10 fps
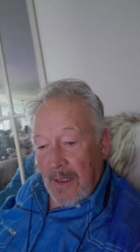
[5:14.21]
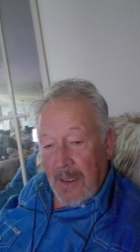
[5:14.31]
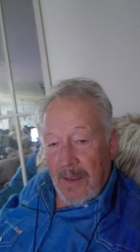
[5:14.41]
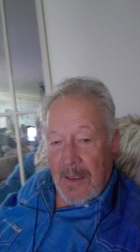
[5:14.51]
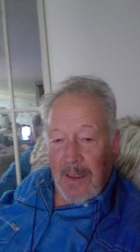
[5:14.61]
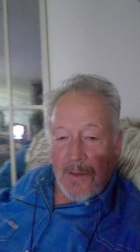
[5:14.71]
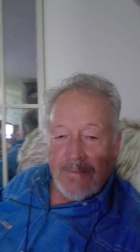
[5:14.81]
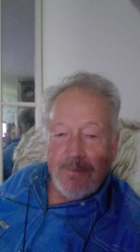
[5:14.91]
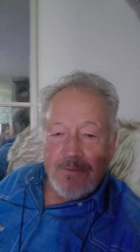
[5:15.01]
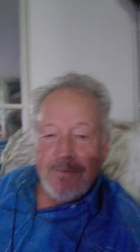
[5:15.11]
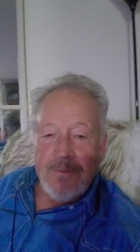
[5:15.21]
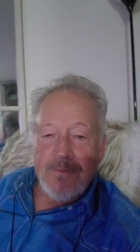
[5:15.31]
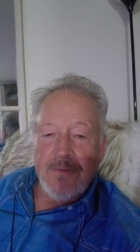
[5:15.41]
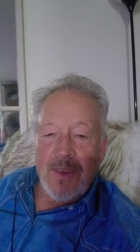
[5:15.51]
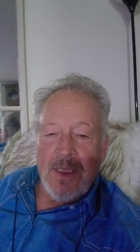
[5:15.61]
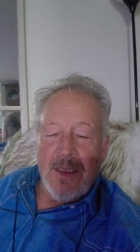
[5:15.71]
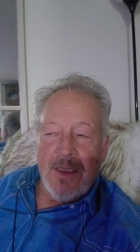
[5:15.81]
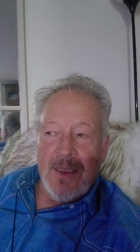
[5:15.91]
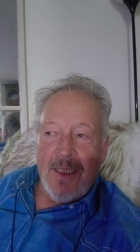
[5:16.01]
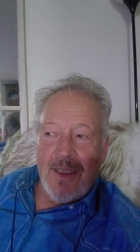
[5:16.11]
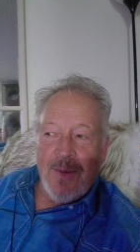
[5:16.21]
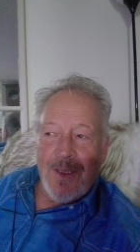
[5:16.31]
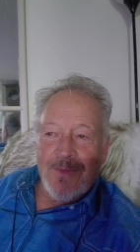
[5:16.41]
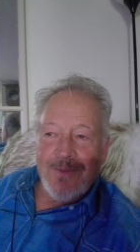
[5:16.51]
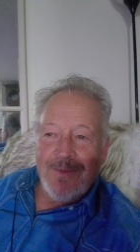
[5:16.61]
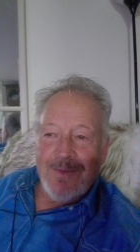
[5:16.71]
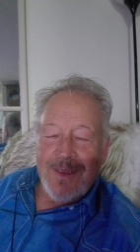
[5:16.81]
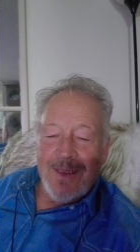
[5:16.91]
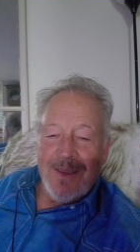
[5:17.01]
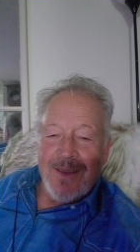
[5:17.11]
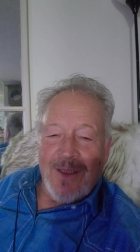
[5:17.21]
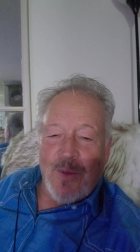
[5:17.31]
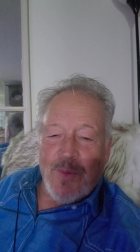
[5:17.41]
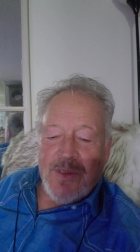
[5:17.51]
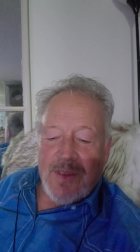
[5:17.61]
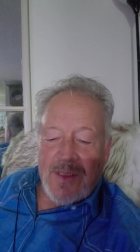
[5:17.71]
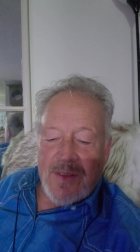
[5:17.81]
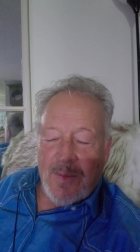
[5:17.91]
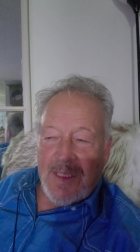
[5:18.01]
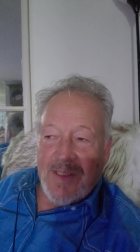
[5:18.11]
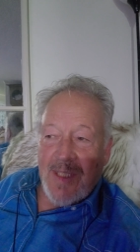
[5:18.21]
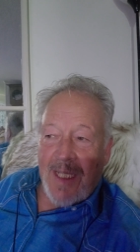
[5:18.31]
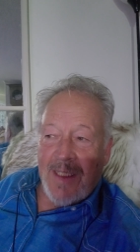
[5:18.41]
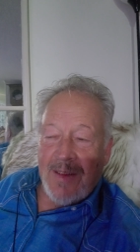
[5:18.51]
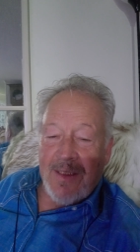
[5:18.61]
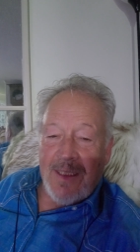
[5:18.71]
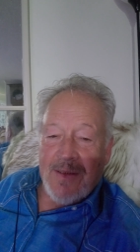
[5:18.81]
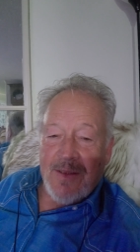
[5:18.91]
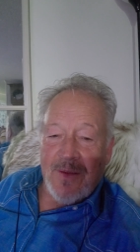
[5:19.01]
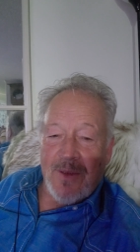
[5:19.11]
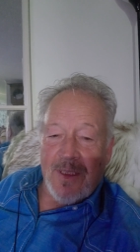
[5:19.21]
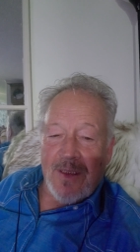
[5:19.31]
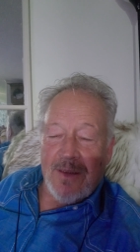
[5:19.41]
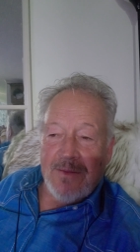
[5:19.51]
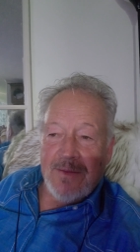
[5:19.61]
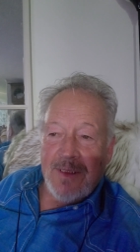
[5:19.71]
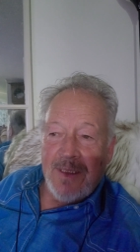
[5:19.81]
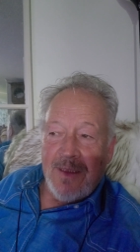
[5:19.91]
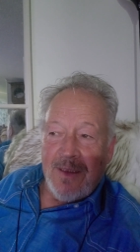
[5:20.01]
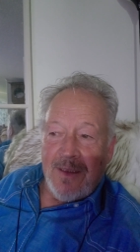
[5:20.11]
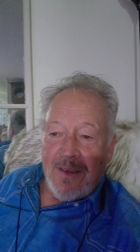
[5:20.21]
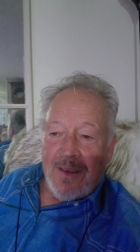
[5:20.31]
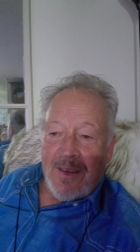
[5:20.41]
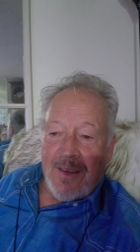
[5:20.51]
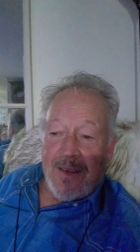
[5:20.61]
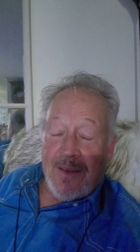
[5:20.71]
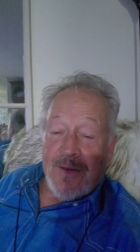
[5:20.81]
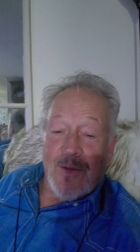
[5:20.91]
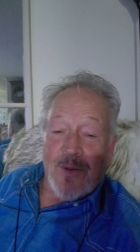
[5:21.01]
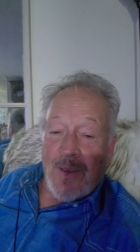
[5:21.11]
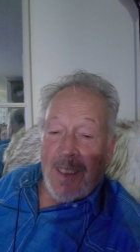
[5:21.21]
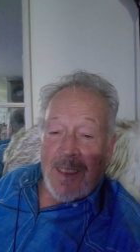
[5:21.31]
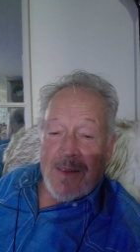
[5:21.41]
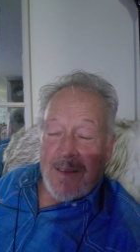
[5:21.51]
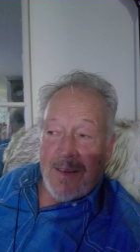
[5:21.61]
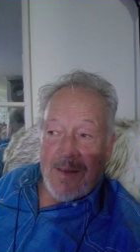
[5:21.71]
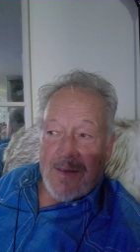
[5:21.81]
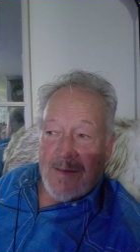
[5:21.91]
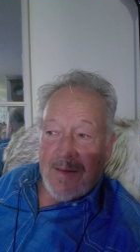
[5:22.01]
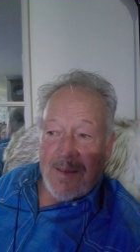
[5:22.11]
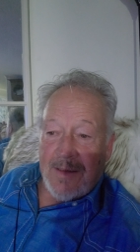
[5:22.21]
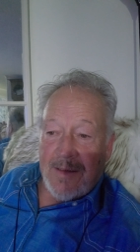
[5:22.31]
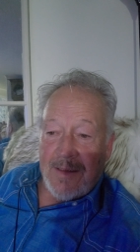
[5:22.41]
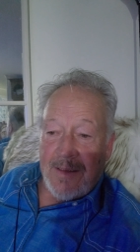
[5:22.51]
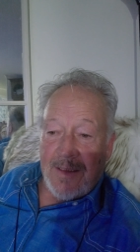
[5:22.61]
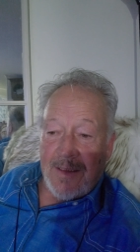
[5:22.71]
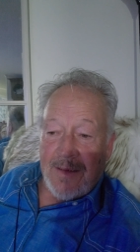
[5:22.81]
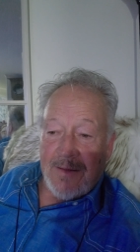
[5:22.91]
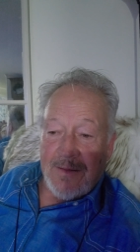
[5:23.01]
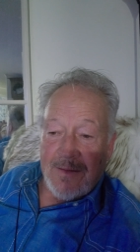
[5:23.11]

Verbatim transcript: And um, anyway, hope to see some exciting things going on. Uh, craziness at the... Uh,